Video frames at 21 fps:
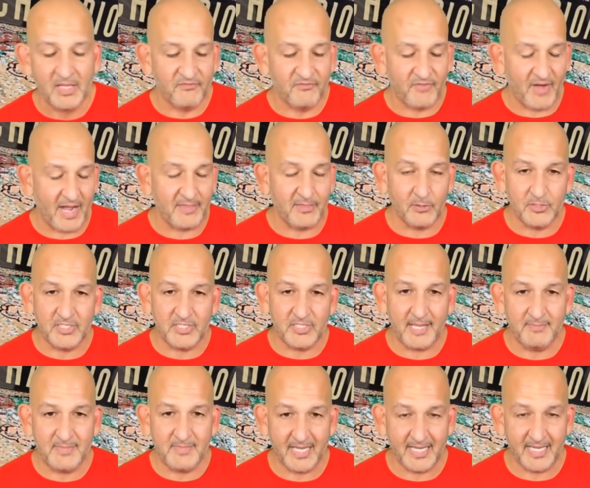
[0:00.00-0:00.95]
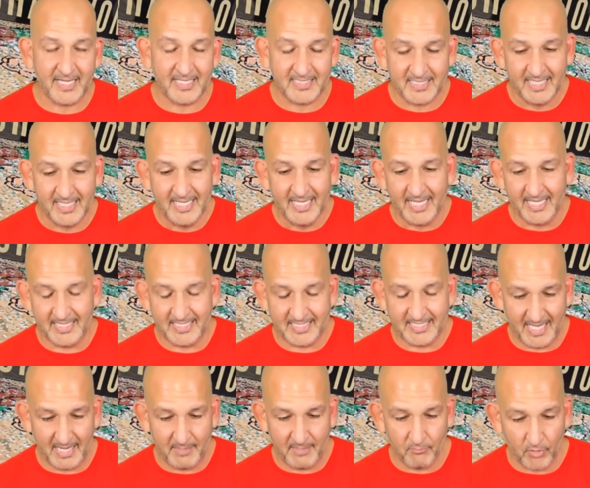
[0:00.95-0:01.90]
Find those same tickets in the
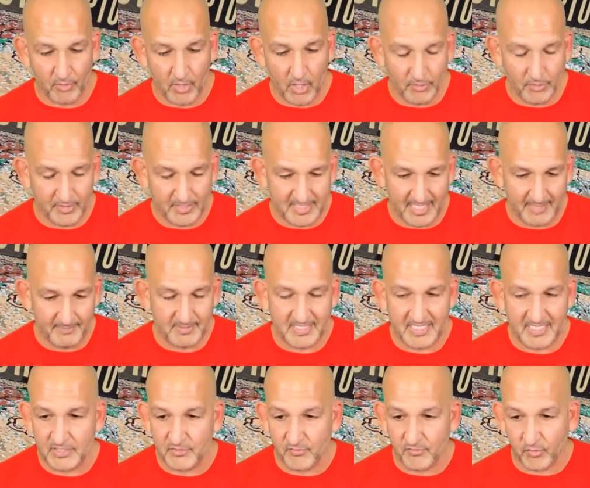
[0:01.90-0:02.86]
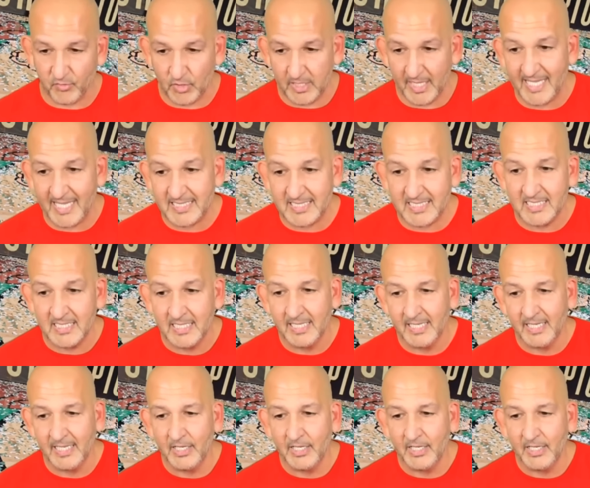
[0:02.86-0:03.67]
same row, the same seats for less.